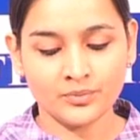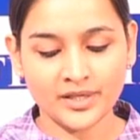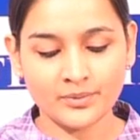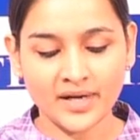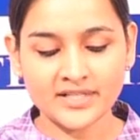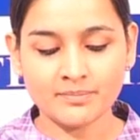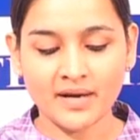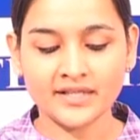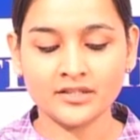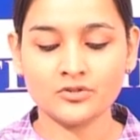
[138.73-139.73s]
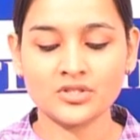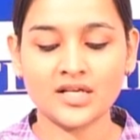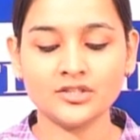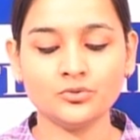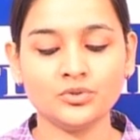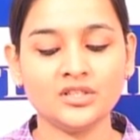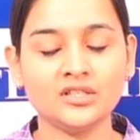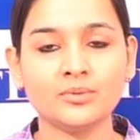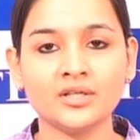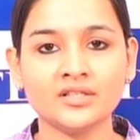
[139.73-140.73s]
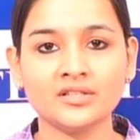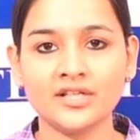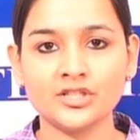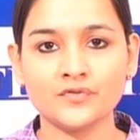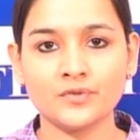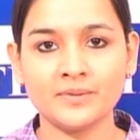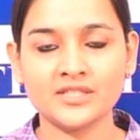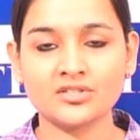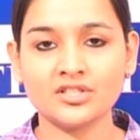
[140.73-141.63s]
We advise buying Hindustan Unilever in the range of Rs.